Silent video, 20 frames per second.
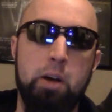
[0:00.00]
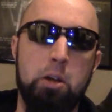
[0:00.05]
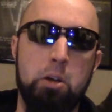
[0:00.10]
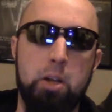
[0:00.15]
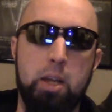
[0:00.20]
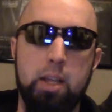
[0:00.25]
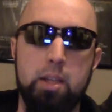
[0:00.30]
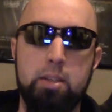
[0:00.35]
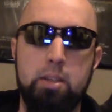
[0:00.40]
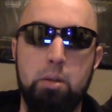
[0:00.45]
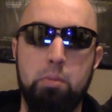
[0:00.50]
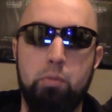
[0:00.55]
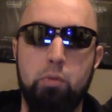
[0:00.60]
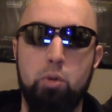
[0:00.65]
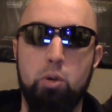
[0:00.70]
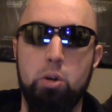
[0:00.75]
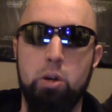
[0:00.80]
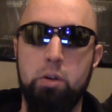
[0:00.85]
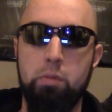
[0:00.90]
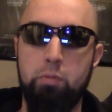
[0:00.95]
filed against him
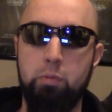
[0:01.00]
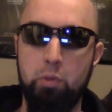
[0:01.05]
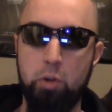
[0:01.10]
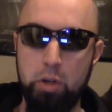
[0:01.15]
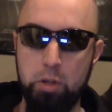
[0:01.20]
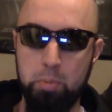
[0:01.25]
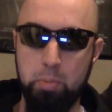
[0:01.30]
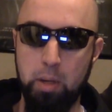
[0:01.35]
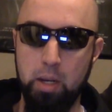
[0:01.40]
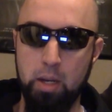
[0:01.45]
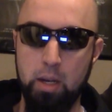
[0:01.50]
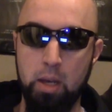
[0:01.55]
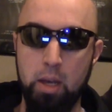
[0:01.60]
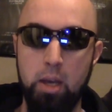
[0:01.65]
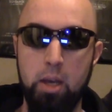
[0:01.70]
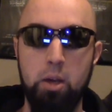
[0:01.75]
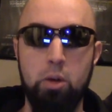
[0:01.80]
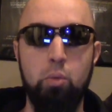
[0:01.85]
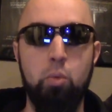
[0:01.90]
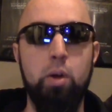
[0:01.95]
for infringement,
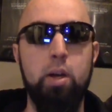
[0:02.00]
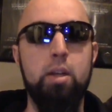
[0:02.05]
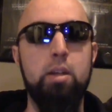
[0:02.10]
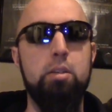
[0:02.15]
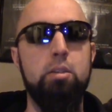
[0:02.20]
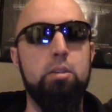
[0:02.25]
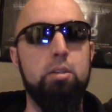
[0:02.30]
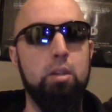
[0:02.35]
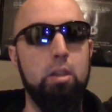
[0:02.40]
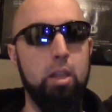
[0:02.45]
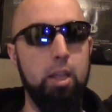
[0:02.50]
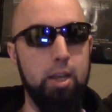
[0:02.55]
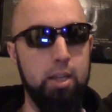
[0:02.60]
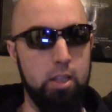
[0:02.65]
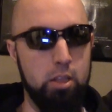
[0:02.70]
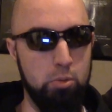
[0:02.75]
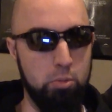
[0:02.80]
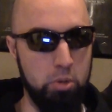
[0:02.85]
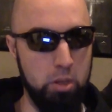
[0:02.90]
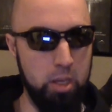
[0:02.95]
which
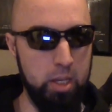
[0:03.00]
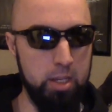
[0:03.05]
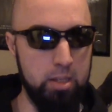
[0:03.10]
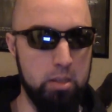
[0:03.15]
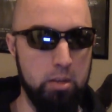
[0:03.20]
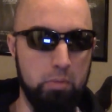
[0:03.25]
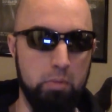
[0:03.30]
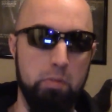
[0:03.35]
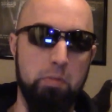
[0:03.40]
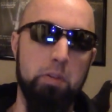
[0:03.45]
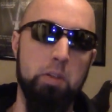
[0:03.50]
delayed the release of A